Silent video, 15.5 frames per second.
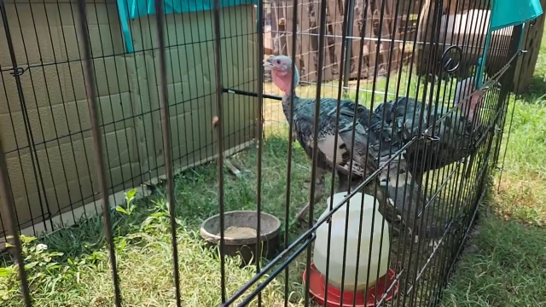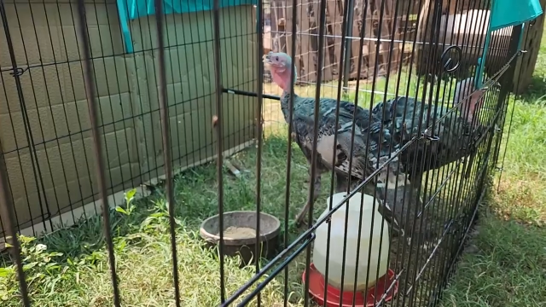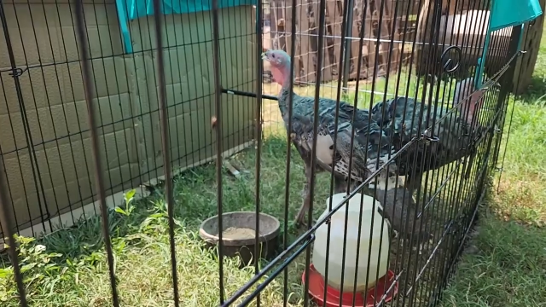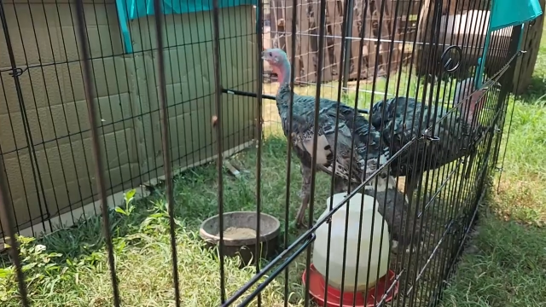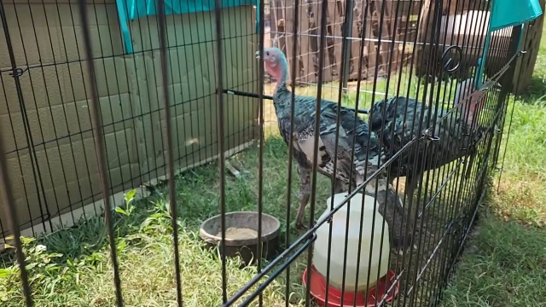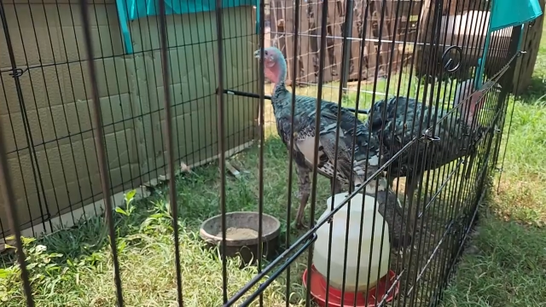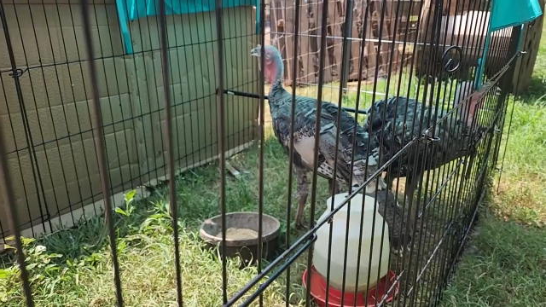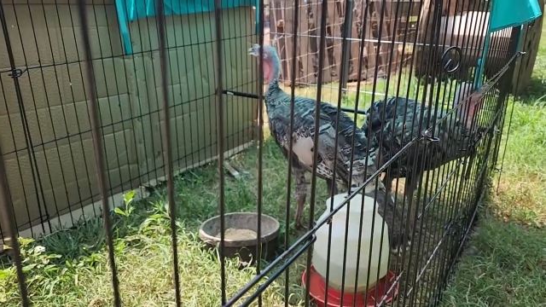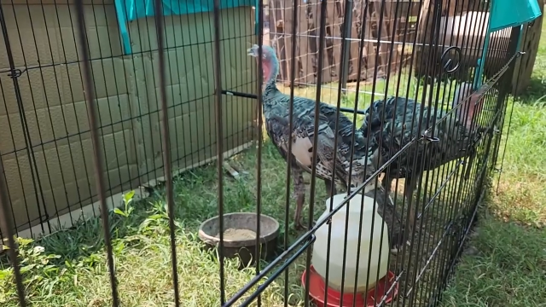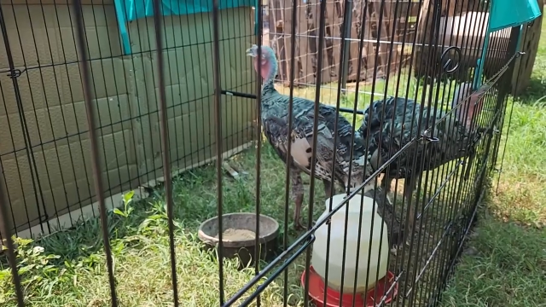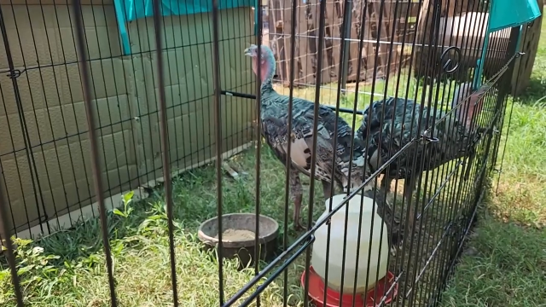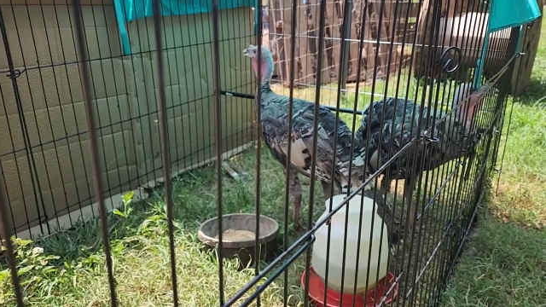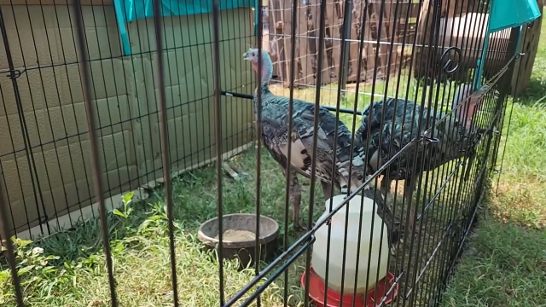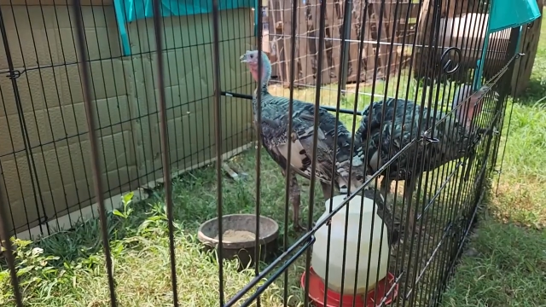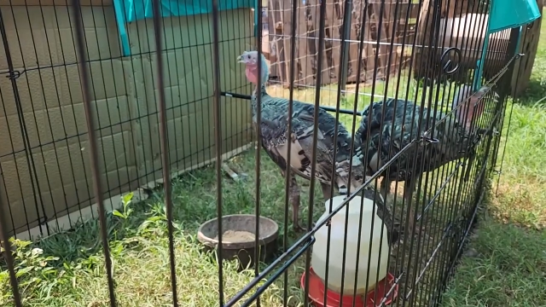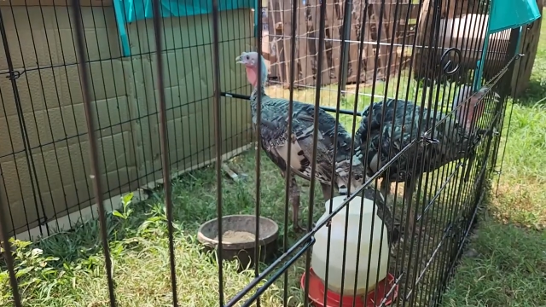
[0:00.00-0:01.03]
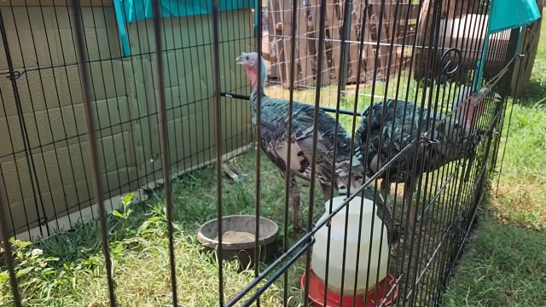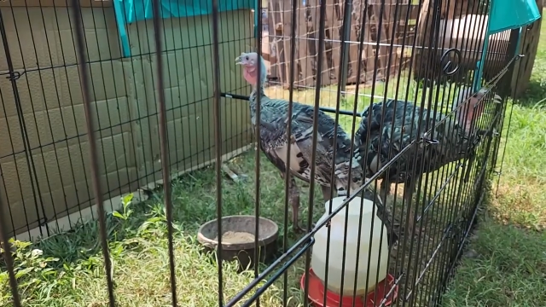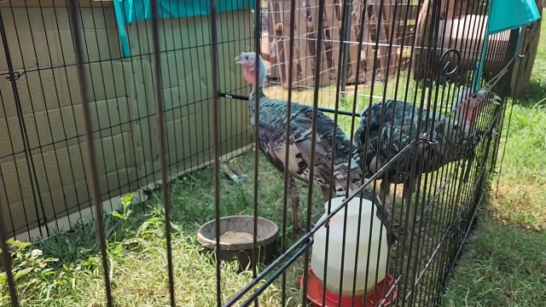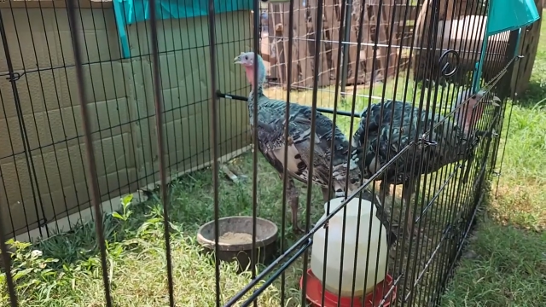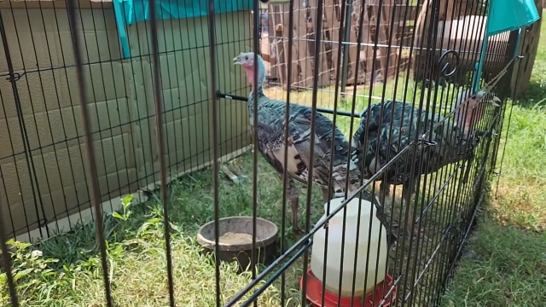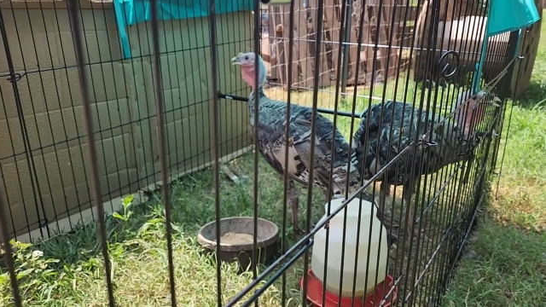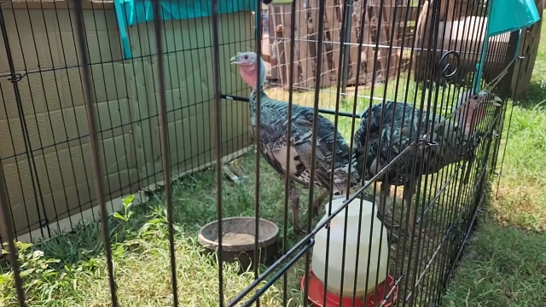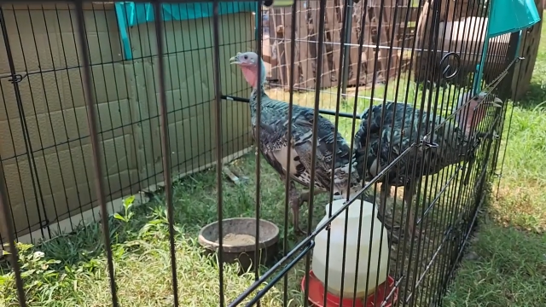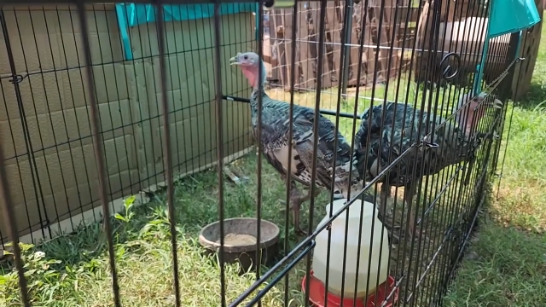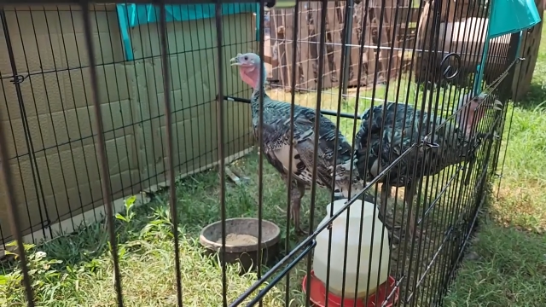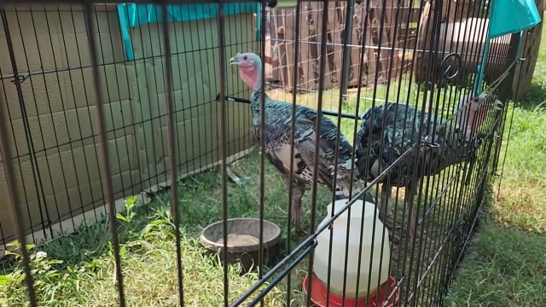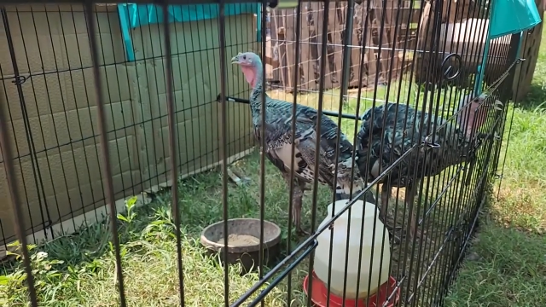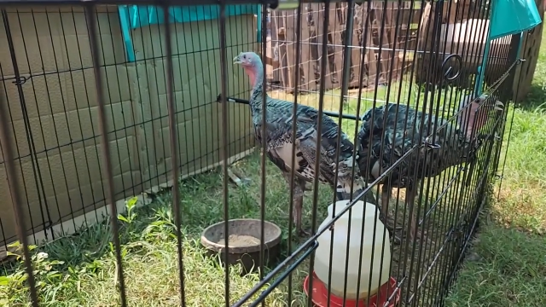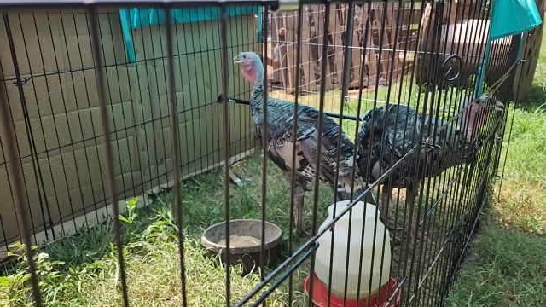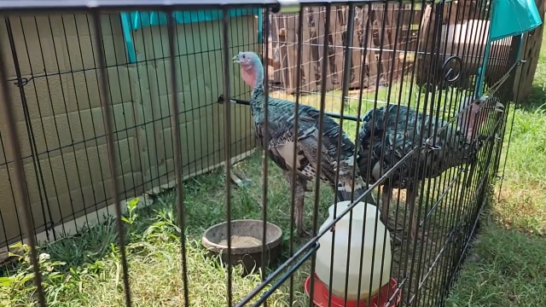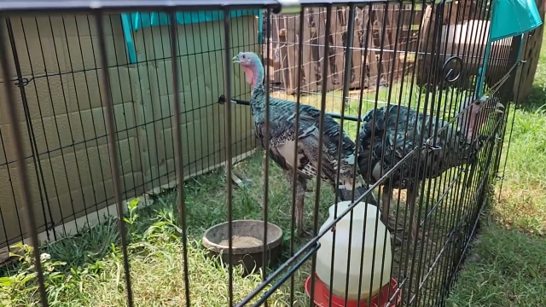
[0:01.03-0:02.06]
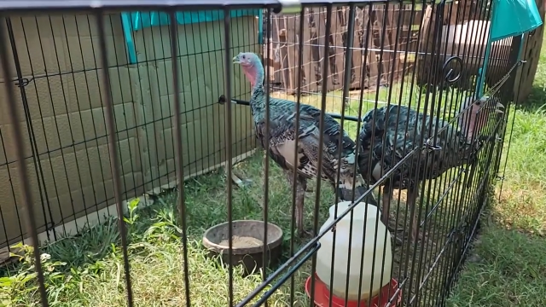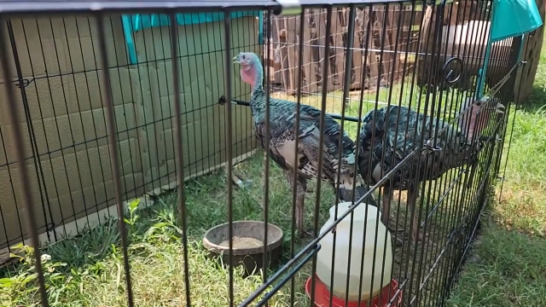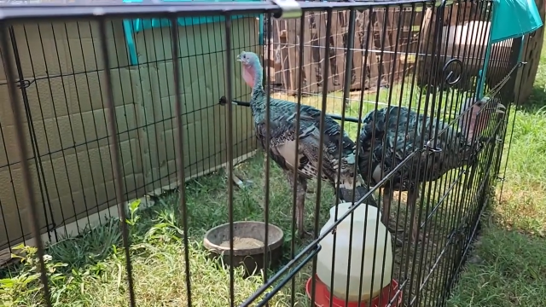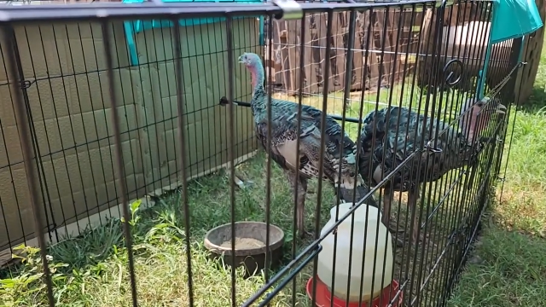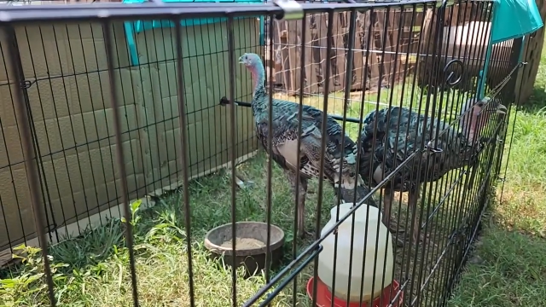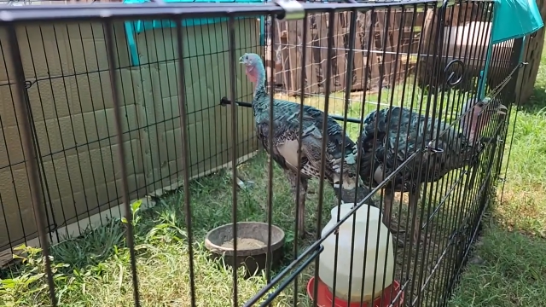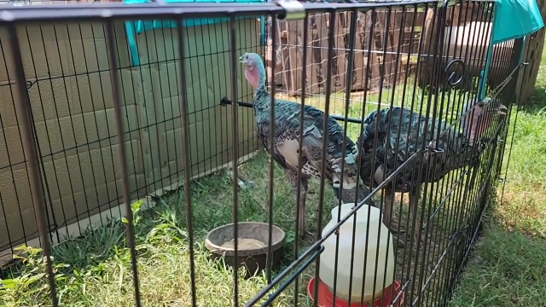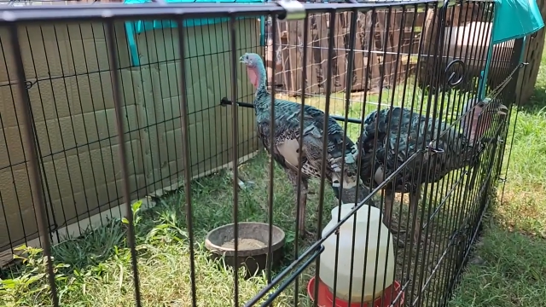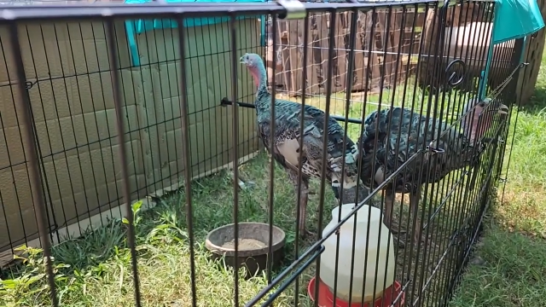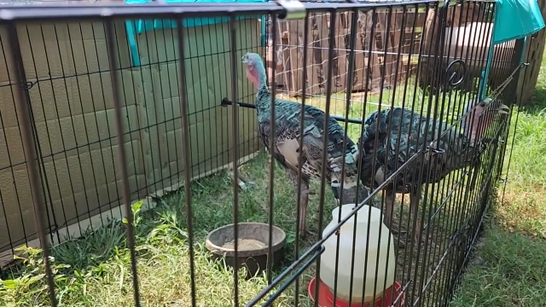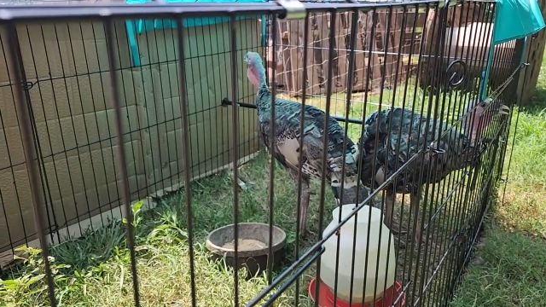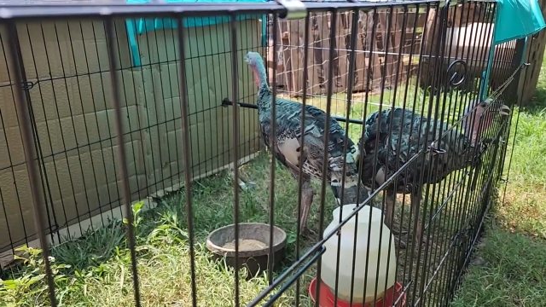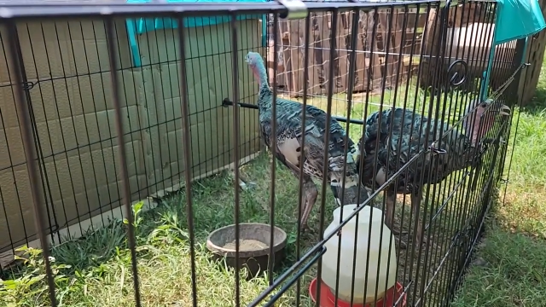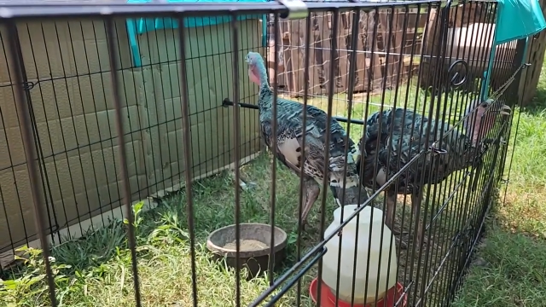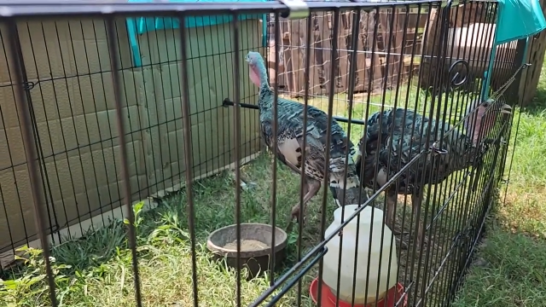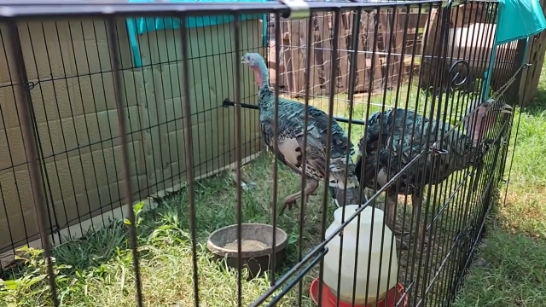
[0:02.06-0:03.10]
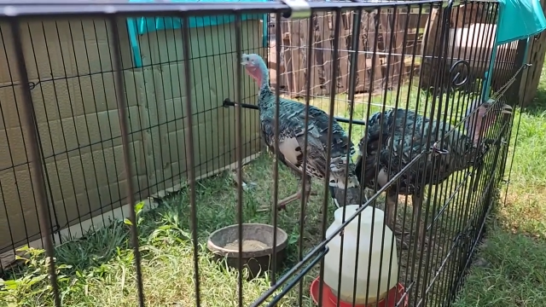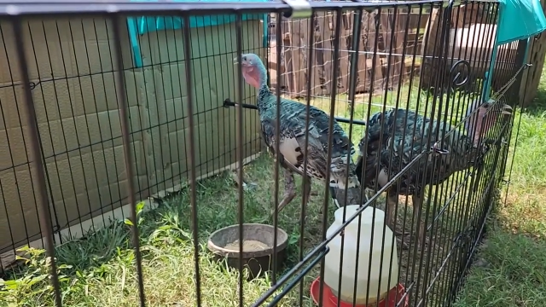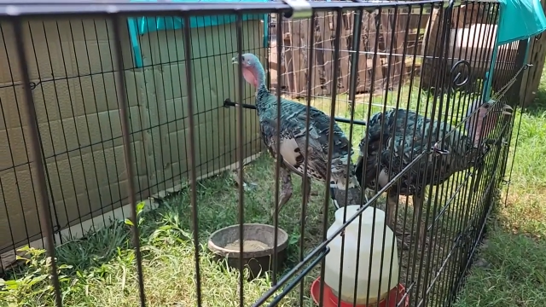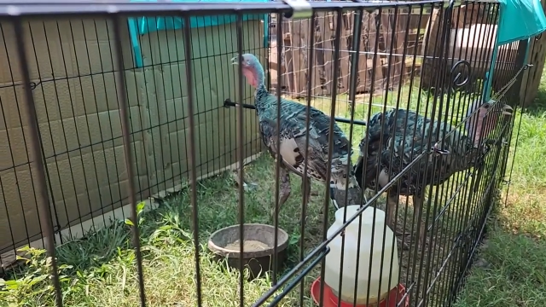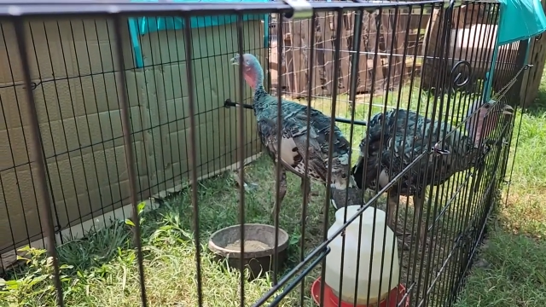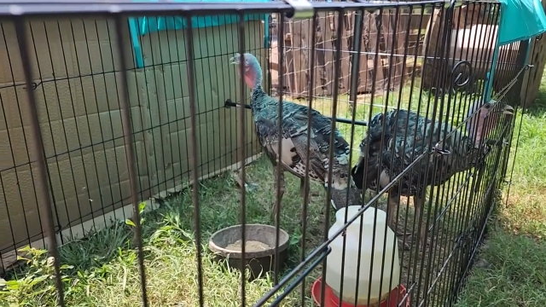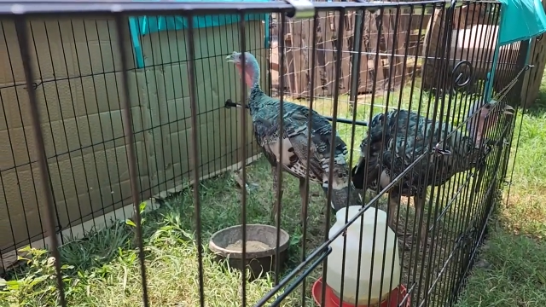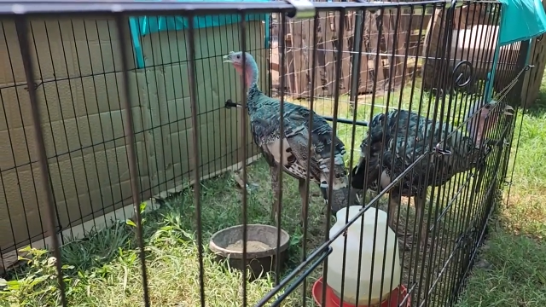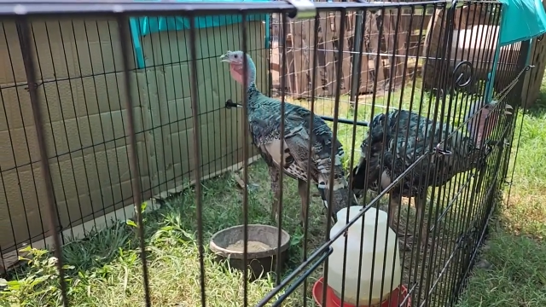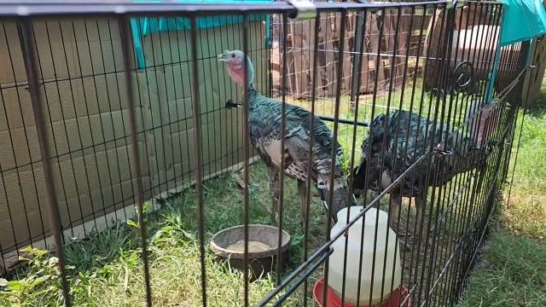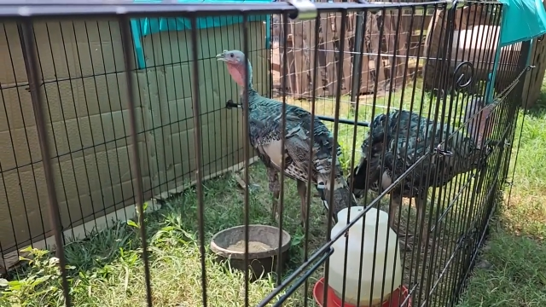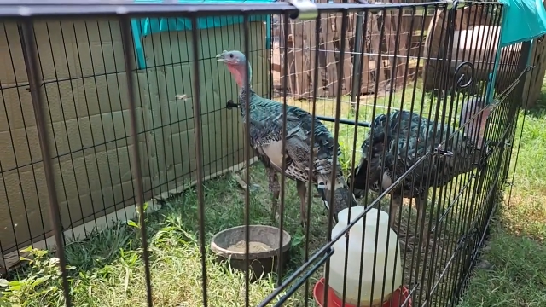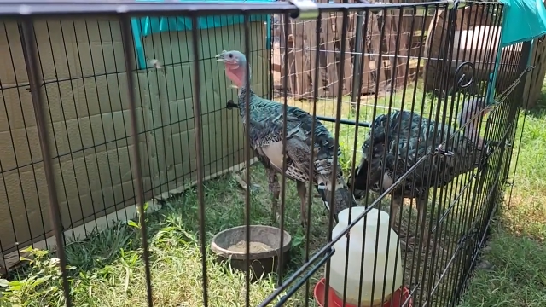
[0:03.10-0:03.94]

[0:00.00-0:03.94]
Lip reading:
(no speaker visible)